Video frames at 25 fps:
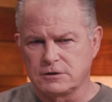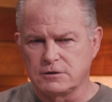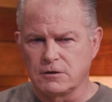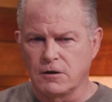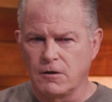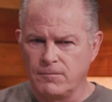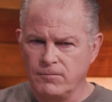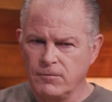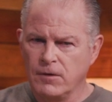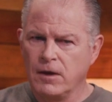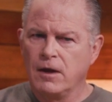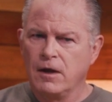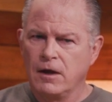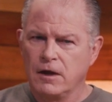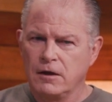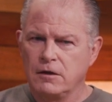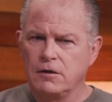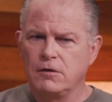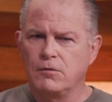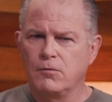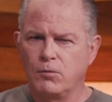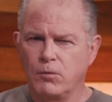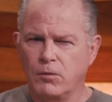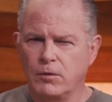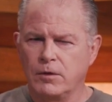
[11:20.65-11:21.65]
So
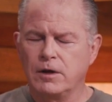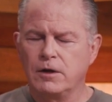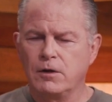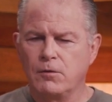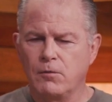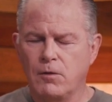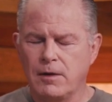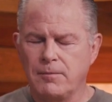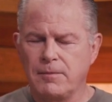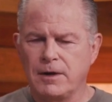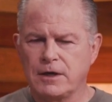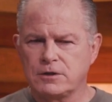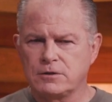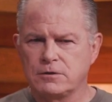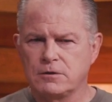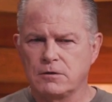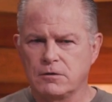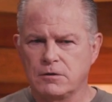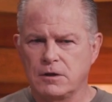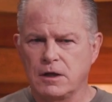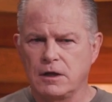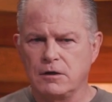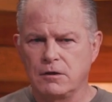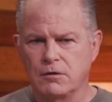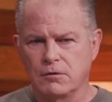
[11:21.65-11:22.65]
you really want to make sure
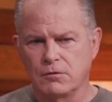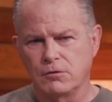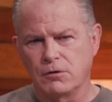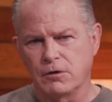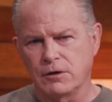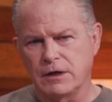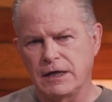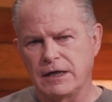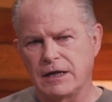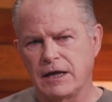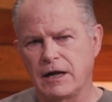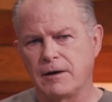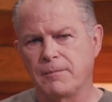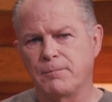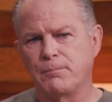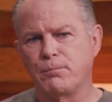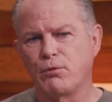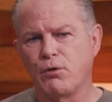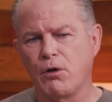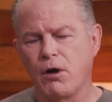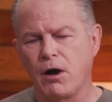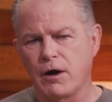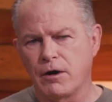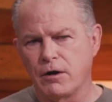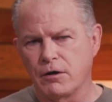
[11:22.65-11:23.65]
that you're looking at a
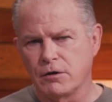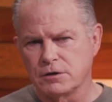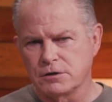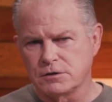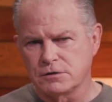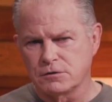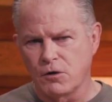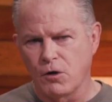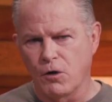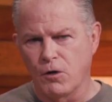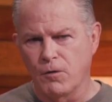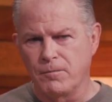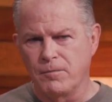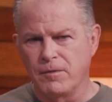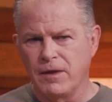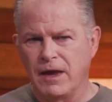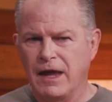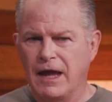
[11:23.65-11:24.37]
broader scope,